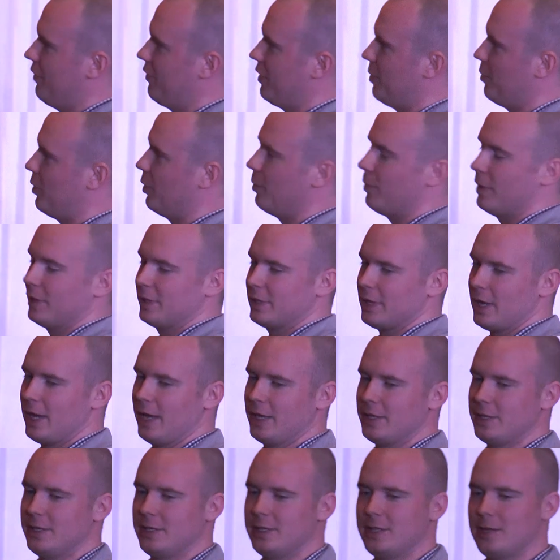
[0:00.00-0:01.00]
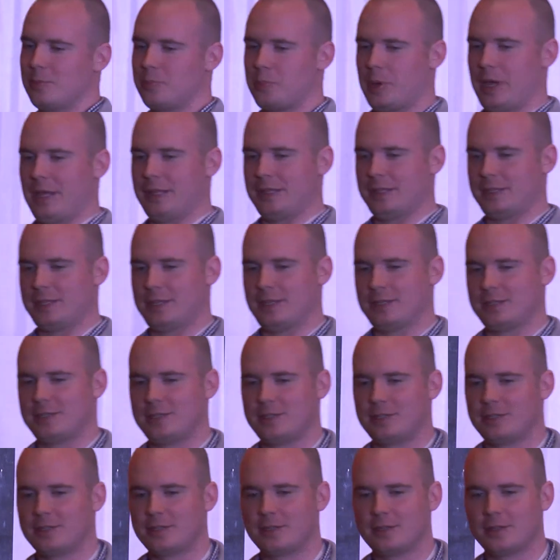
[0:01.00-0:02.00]
a moment I need a pen
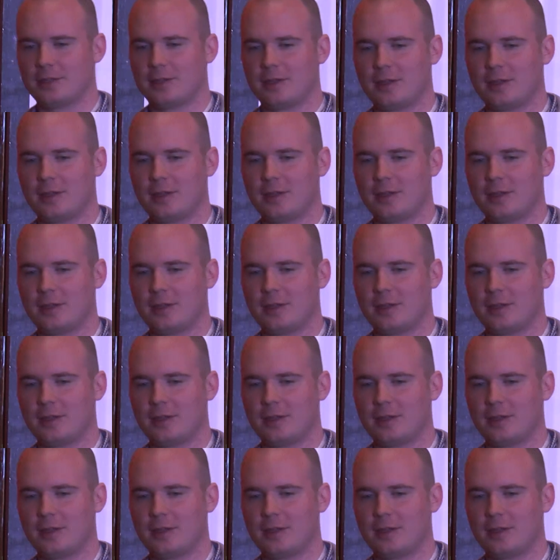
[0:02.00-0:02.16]
test?